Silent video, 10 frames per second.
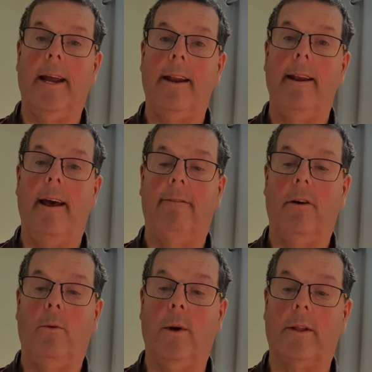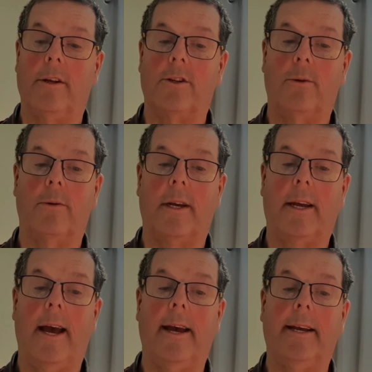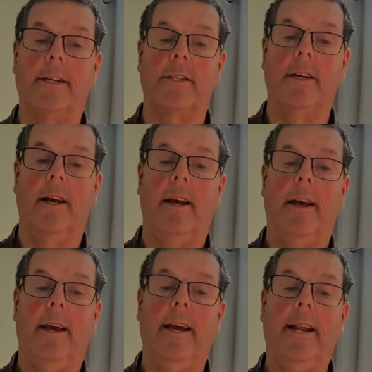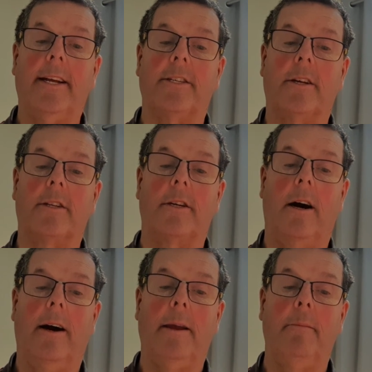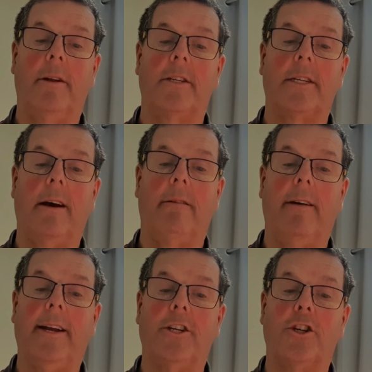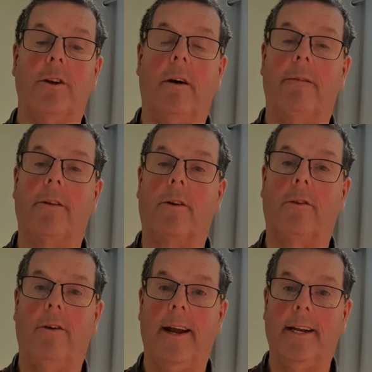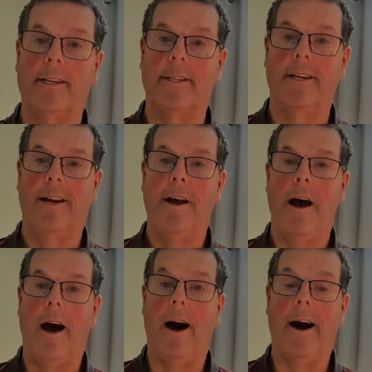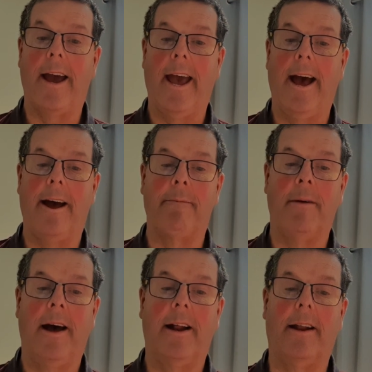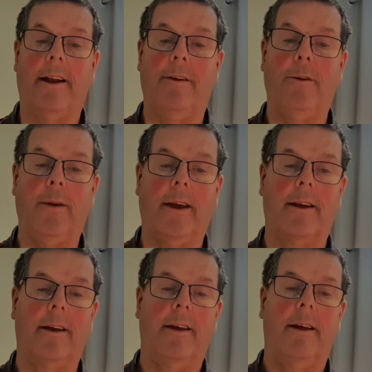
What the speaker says: It never withers or decays. It is the timeless salvation of the great I am." Hallelujah.